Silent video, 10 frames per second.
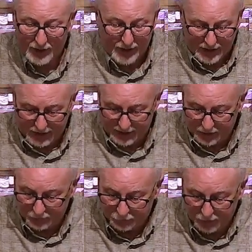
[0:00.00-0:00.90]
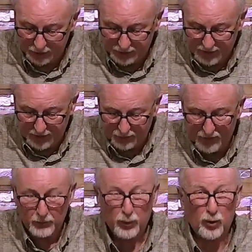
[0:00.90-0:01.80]
and he confronts David
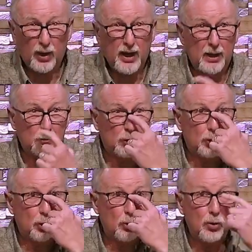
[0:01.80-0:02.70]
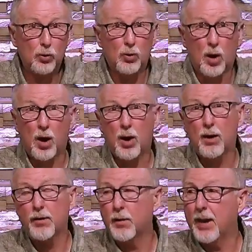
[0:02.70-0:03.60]
and proclaims, You
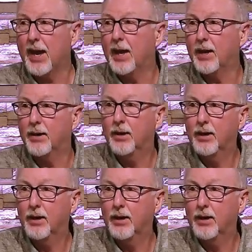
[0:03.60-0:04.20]
are the man.